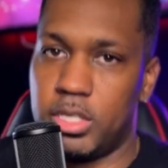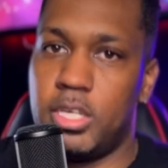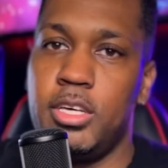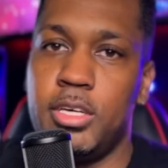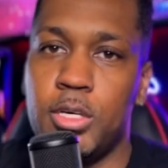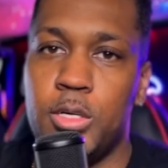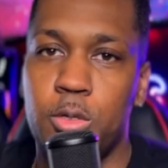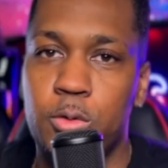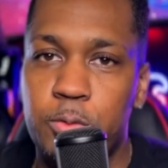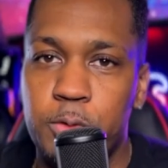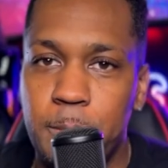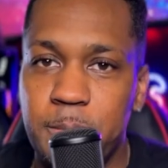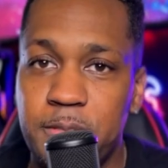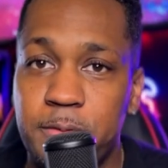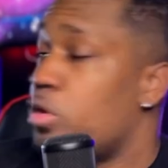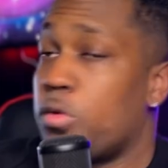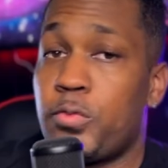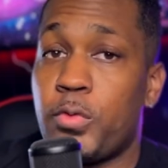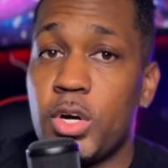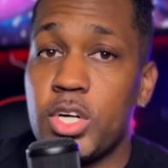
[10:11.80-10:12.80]
I mean,
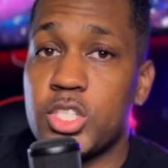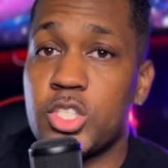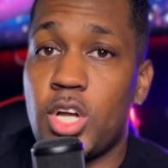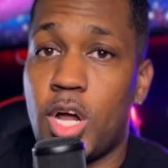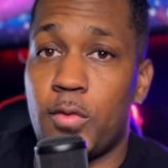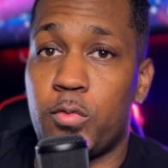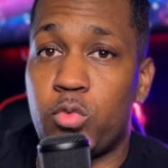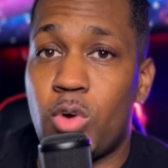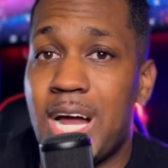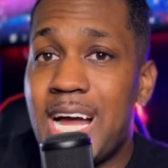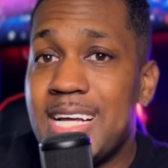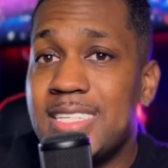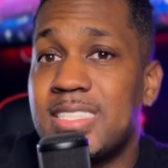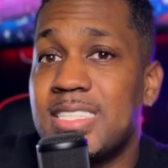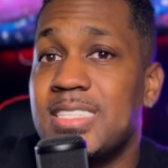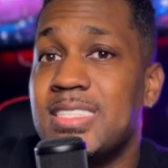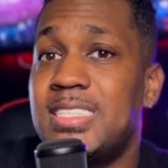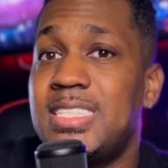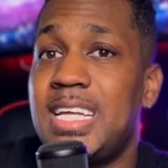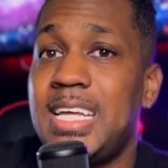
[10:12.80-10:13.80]
first off, rise
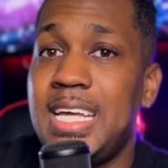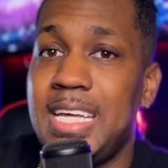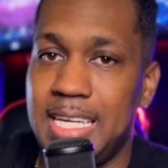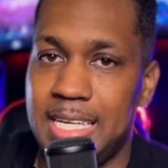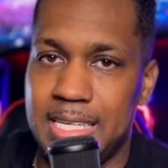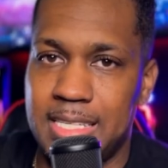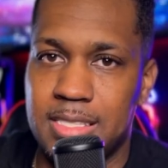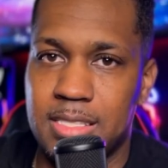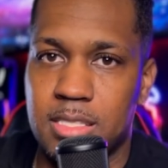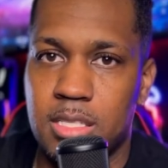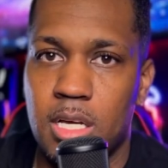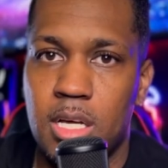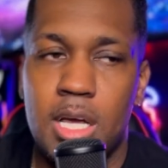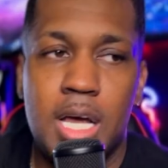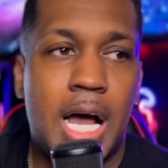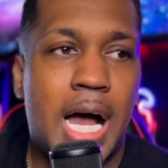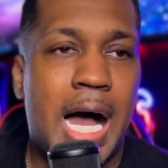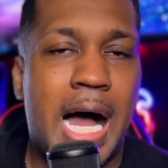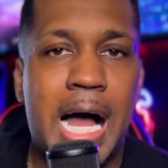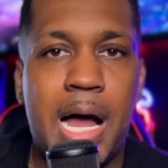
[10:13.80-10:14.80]
in teens.
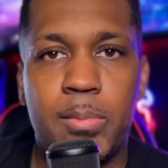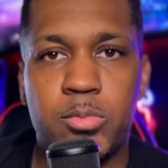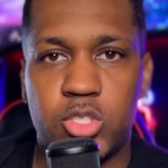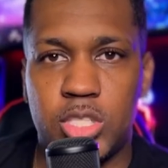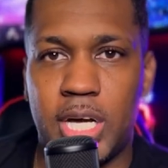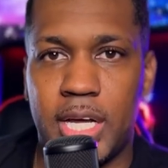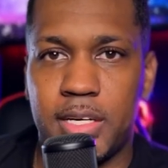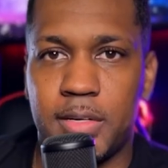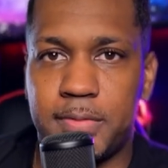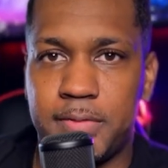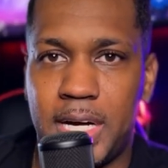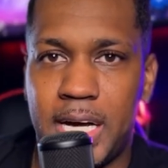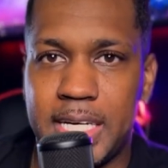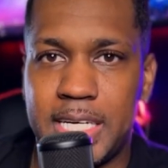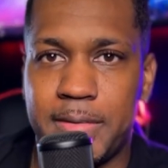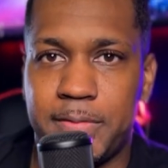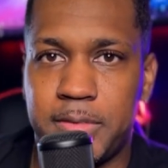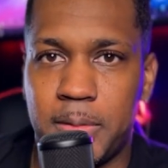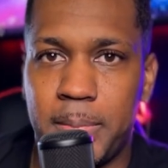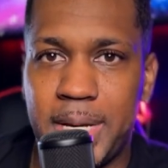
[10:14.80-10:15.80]
I'm trying to find
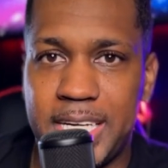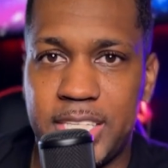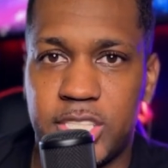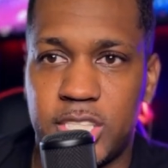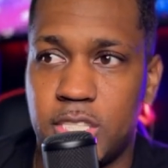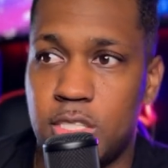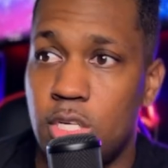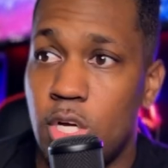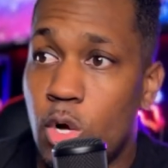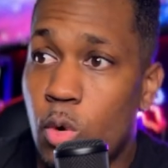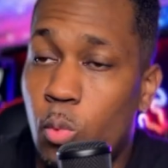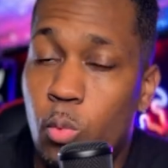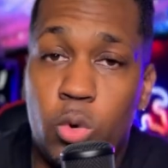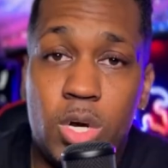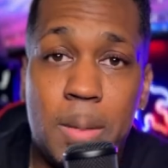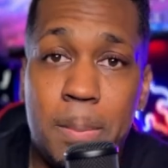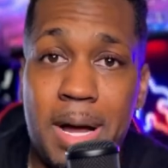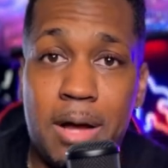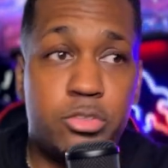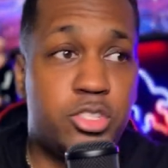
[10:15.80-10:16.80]
information. What
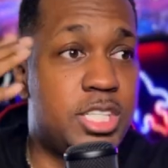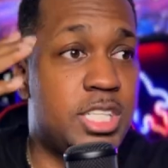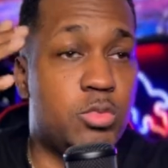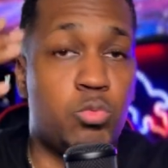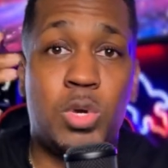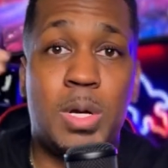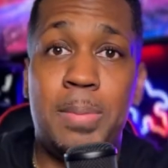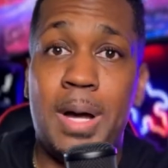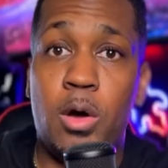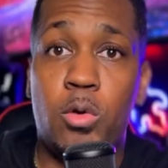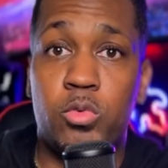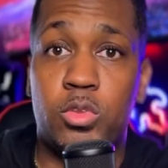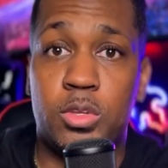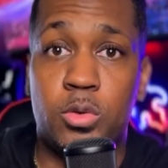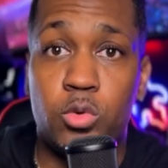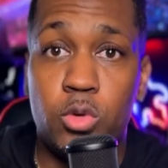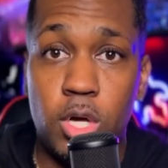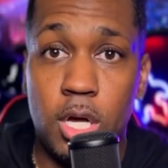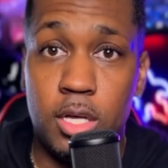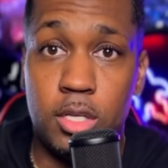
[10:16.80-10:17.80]
about just what about
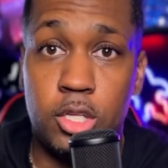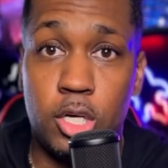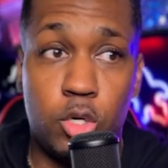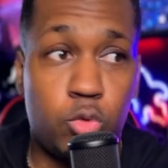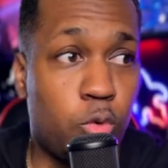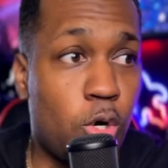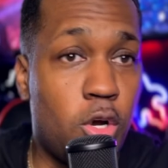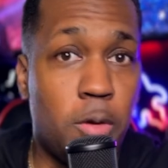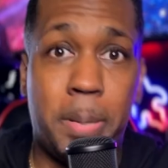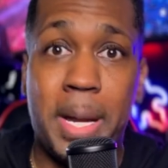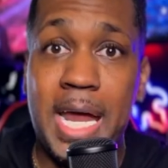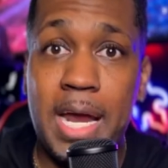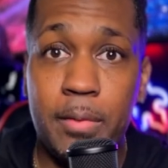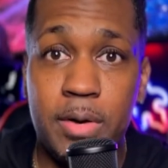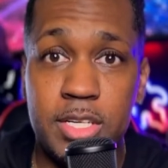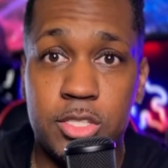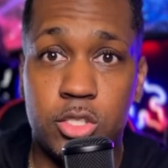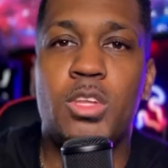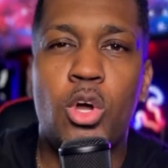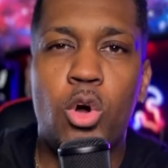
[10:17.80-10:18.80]
the grown
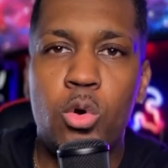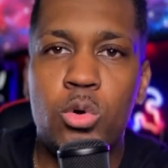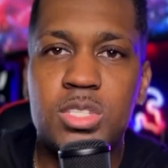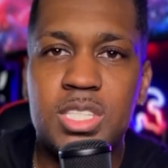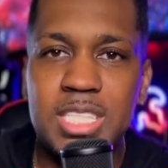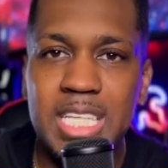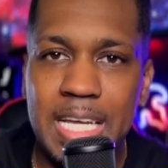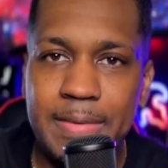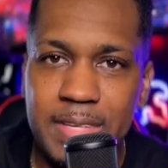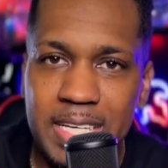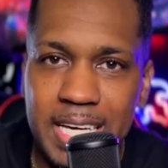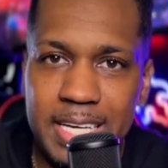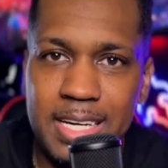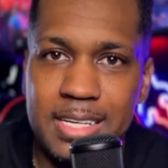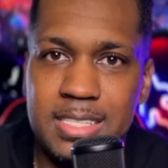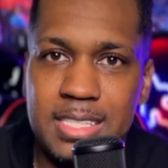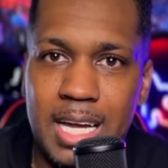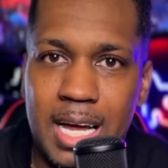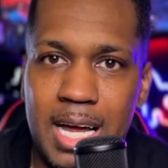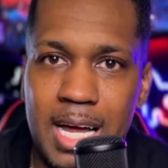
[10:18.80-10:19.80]
parents who's living in a
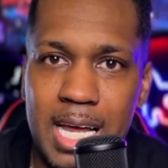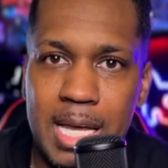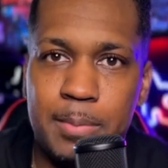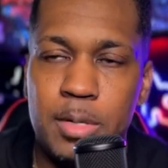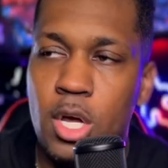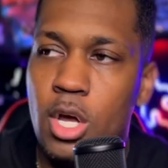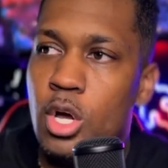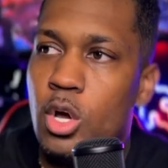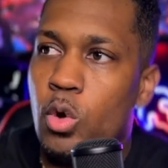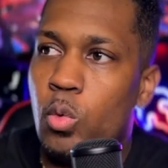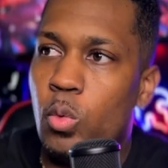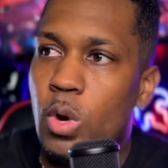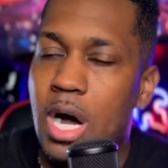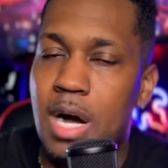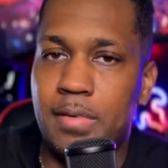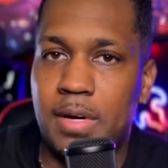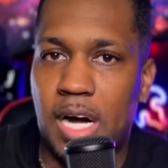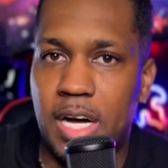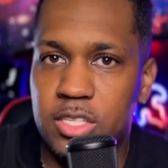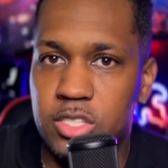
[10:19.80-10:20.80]
time
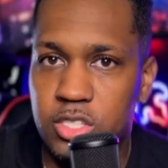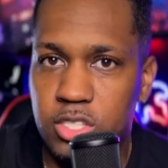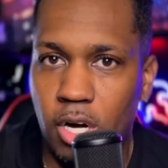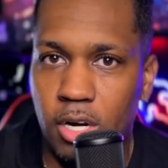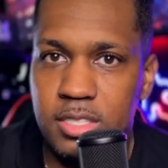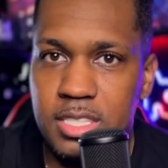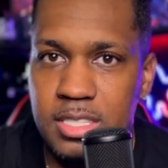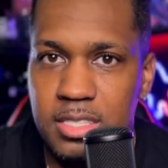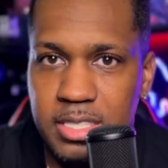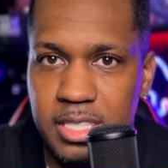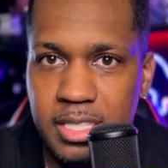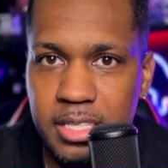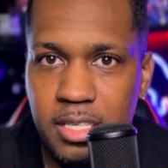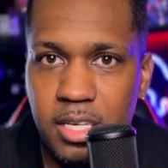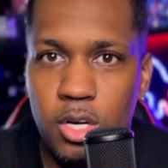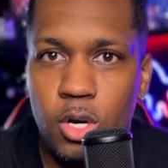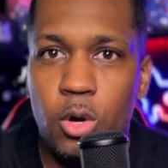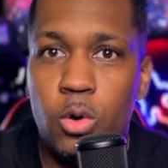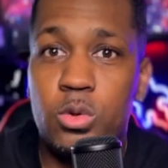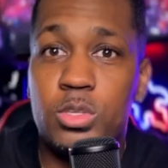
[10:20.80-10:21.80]
of uncertainty,
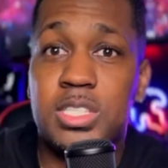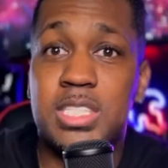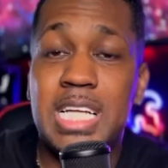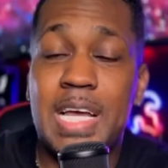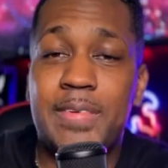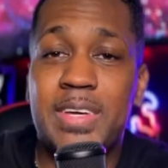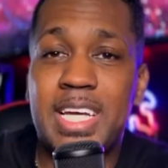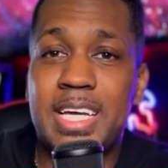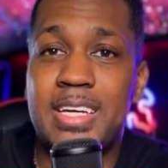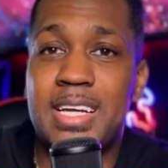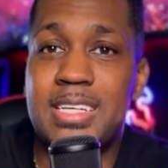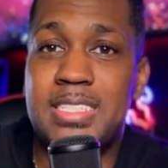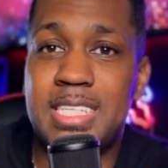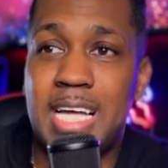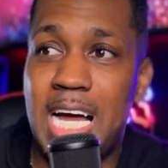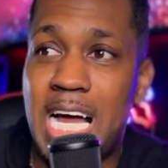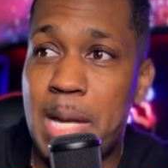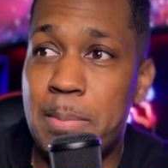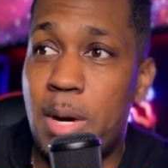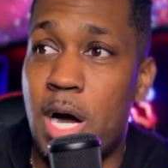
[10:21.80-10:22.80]
who's living in a
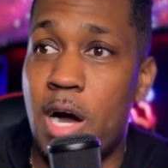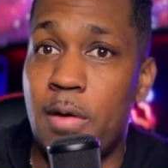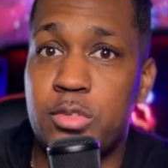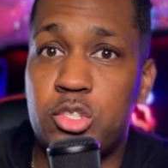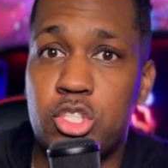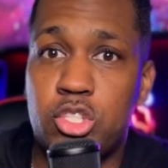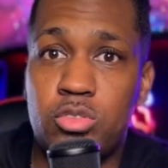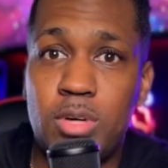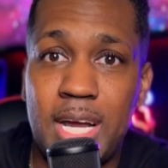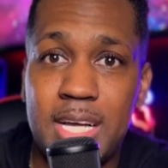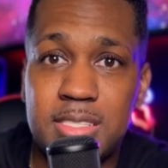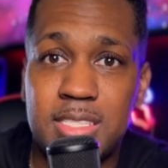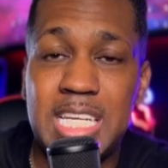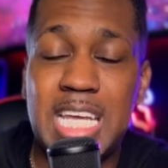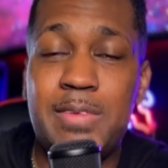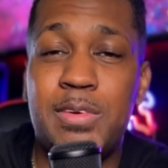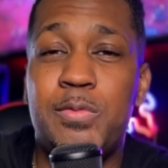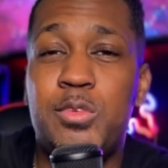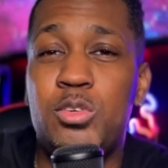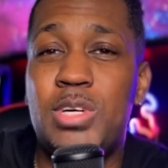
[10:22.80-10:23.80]
time of stress?
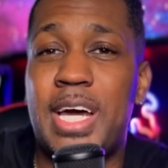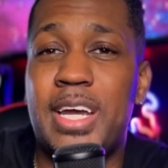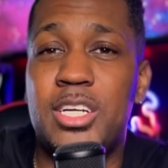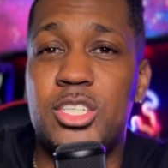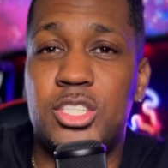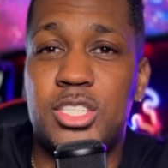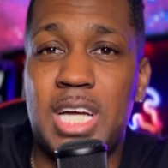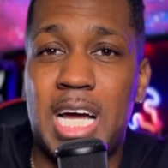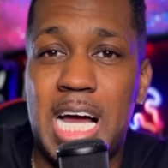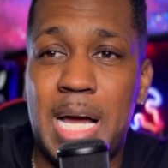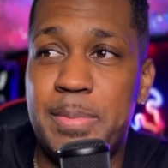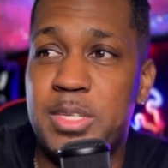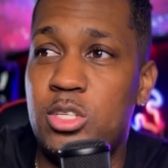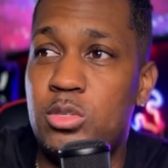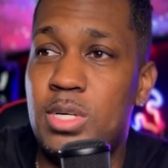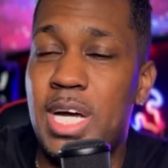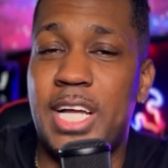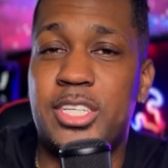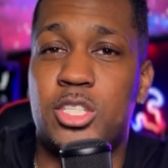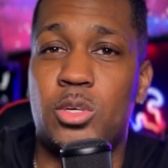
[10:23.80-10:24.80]
Even if you got a job and you
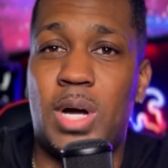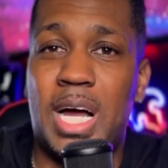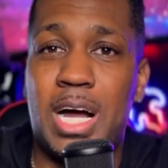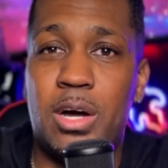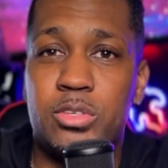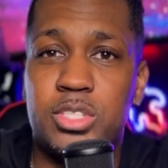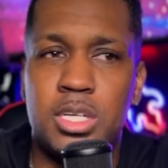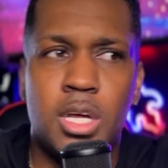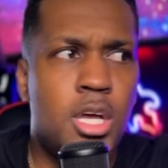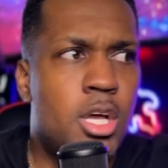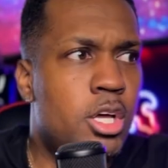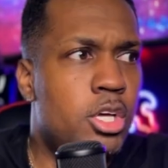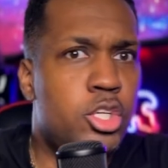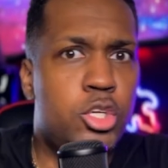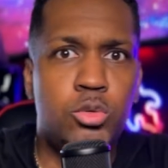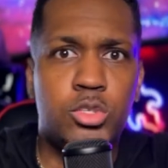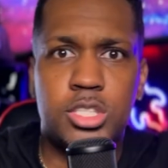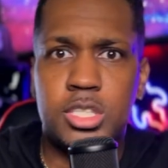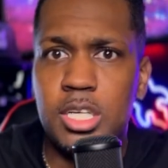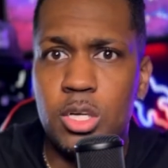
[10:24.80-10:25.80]
got your house,
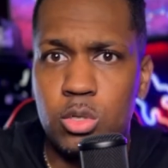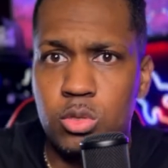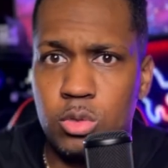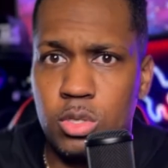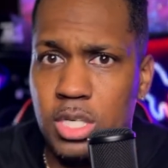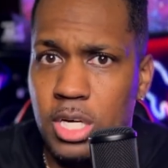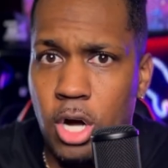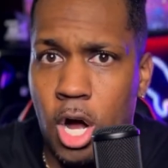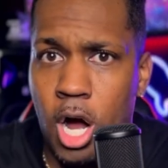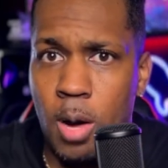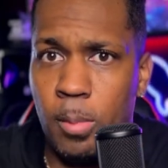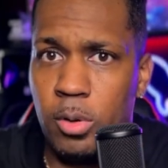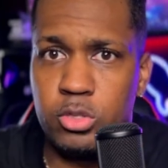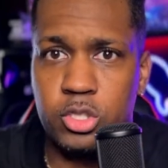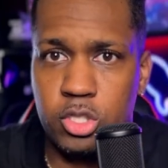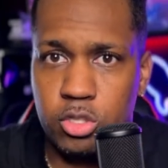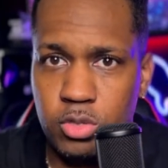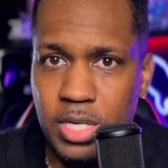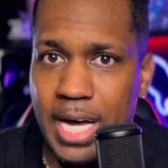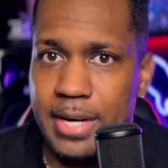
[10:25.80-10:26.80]
you still
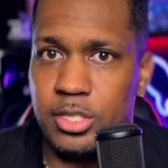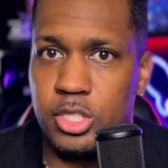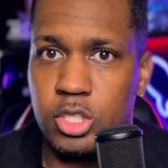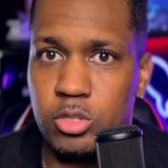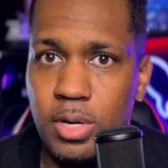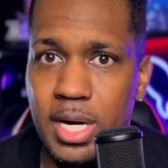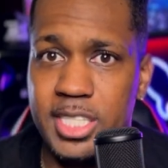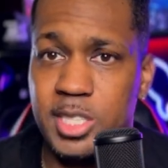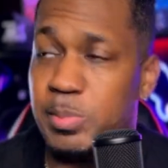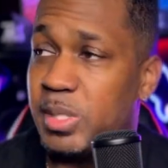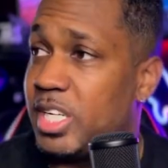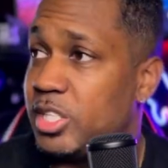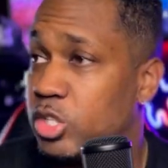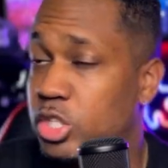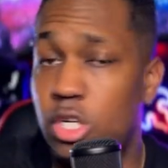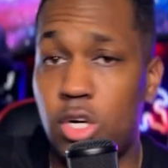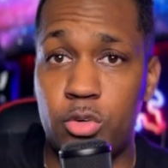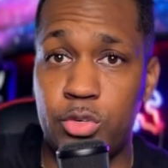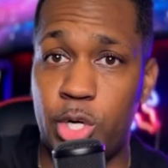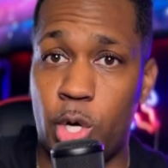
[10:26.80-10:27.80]
almost kind of stressed because you
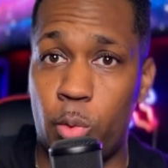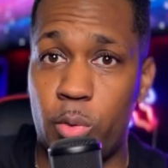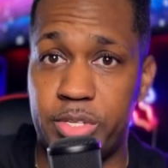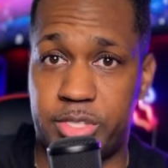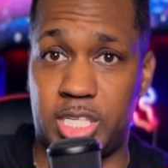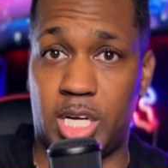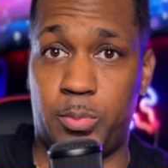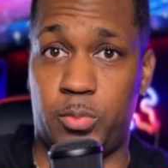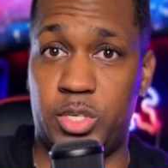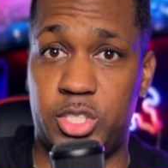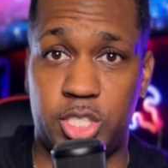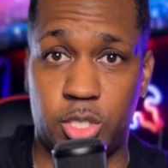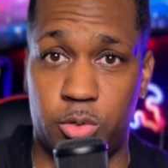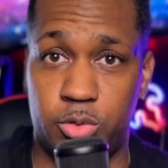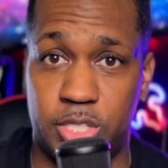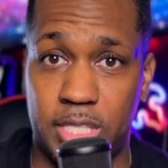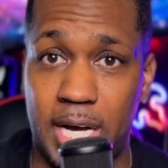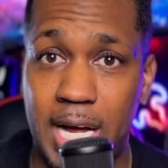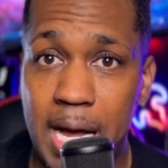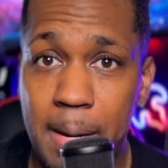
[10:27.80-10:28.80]
don't know what's up with your
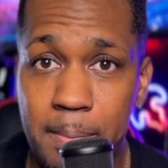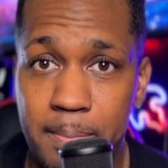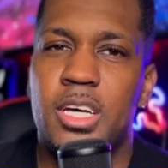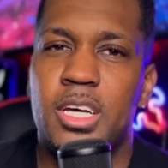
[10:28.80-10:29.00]
job.